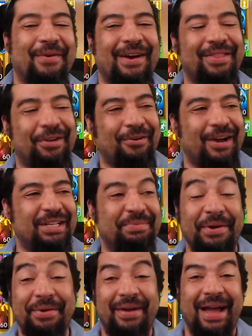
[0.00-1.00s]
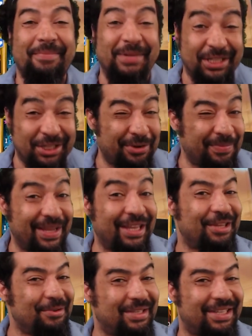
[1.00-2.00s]
where the crossbow, I'm
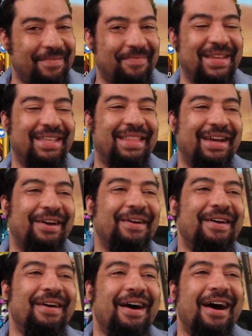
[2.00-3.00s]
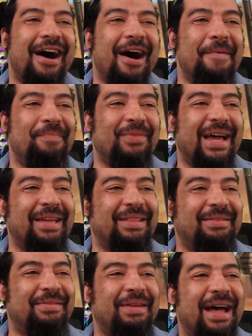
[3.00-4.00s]
assuming, used to be there.
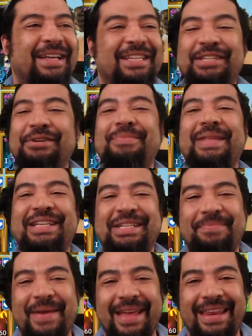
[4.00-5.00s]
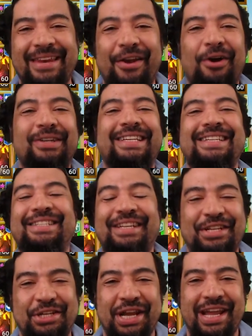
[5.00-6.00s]
I assume they just made an
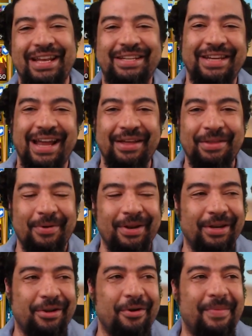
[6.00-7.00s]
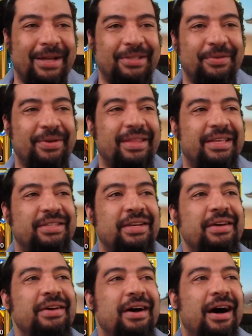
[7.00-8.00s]
artistic change in how they wanted to go about doing this.
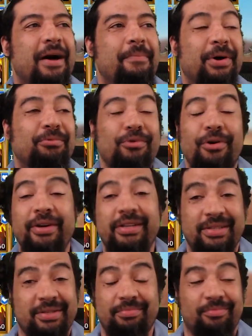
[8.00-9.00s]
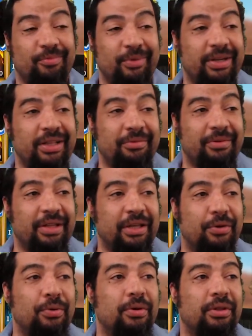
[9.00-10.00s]
But Roric's really, really
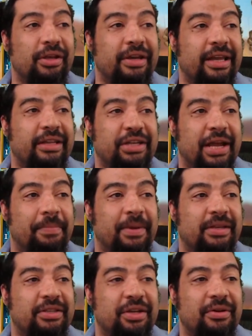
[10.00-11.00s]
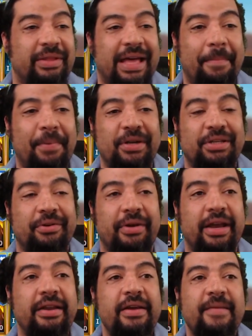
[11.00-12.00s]
cool looking champion. So that part's
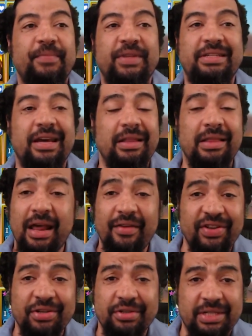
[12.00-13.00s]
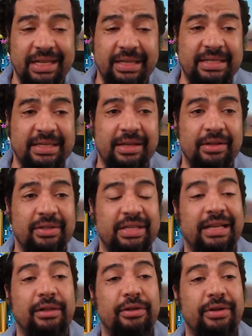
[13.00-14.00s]
great. He's got a lot of interesting skills,
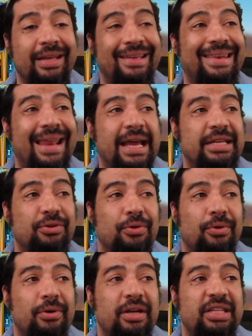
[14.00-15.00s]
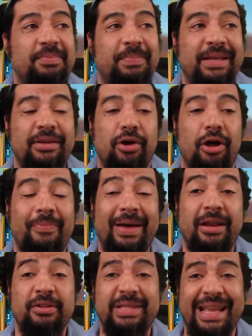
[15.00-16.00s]
including a nice aura, speed in all
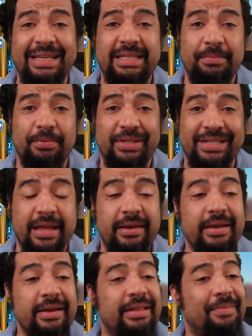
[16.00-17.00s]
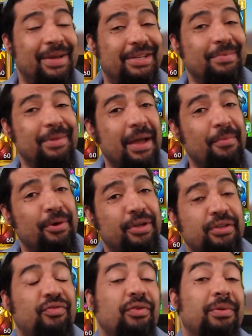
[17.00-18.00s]
battles 19%, that makes him a lot more
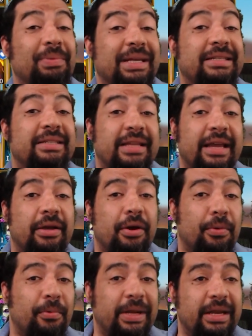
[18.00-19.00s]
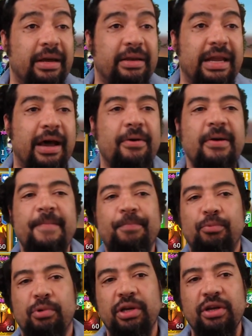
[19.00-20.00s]
useful in places like Arena. Now,
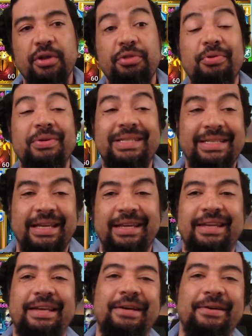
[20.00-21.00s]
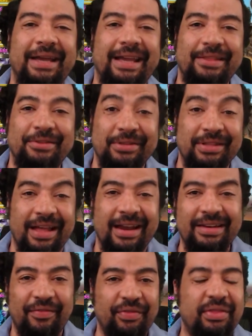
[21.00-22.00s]
we're going to go through his kit here, and there's a lot
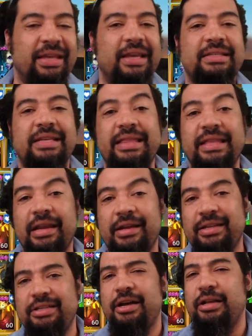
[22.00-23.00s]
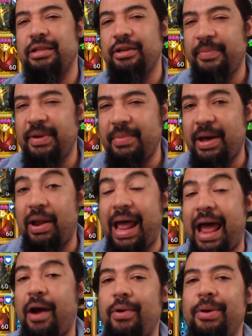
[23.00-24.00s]
of different things, and then I'm going to talk a little bit about
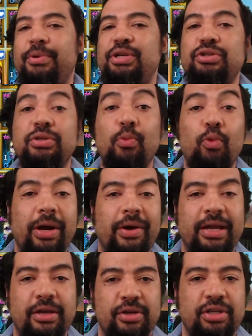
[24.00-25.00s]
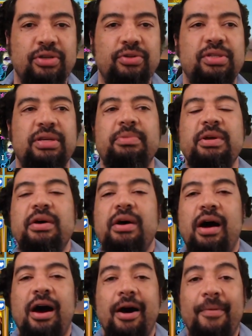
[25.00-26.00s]
how I would use him, where I could use him,
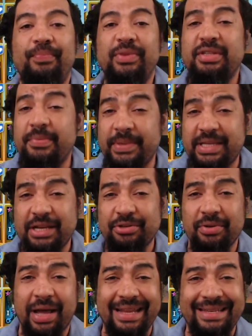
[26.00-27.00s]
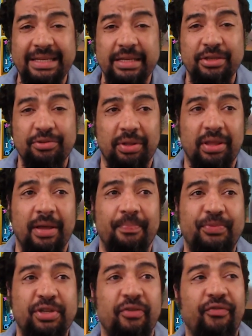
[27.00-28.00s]
and some potential ideas with
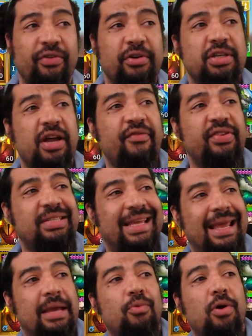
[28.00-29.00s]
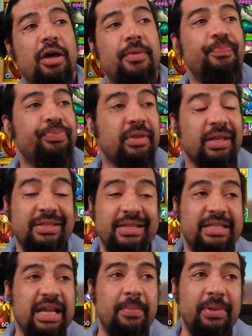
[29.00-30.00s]
him. So first off, his A1, it's a
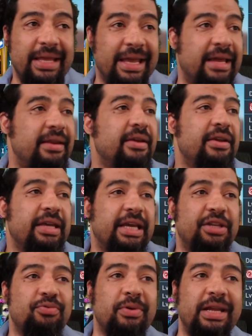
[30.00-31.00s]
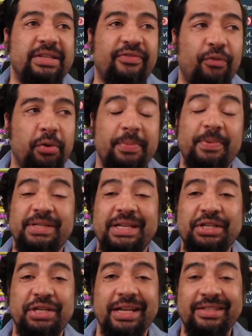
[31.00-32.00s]
double hit. Each one has a
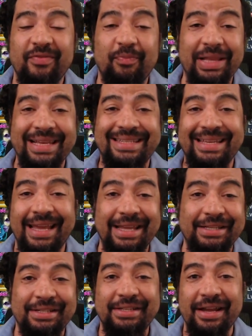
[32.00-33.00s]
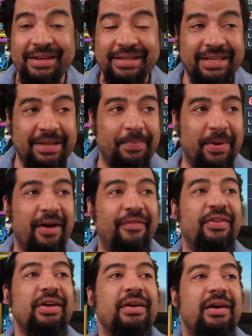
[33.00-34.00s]
40% chance of placing a stun debuff,